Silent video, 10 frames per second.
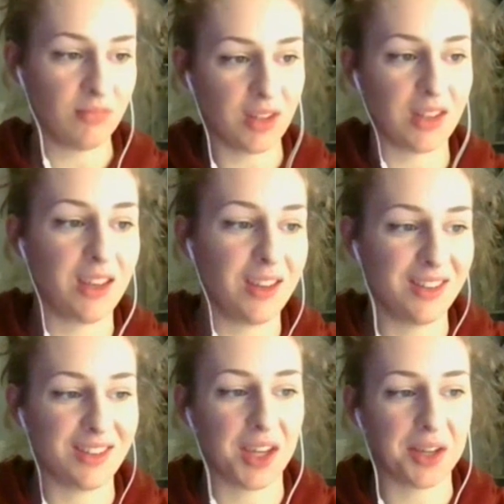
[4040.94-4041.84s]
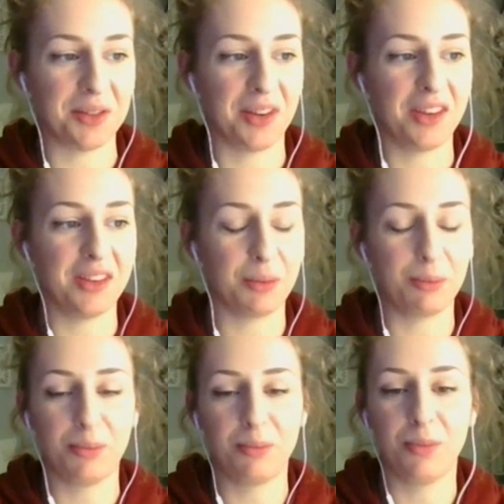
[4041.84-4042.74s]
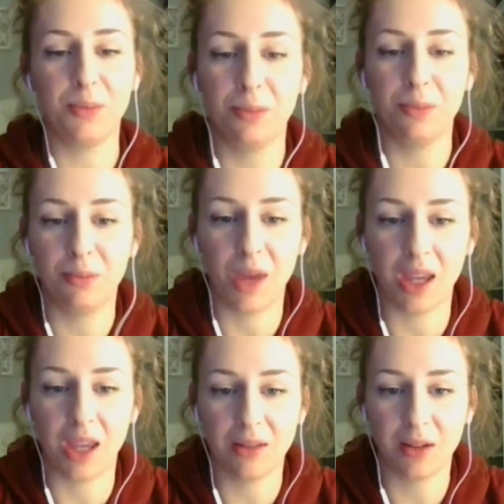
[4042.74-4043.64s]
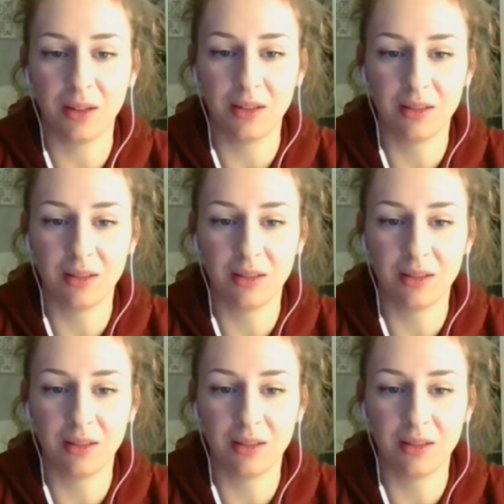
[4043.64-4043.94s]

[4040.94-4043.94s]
is that really the answer?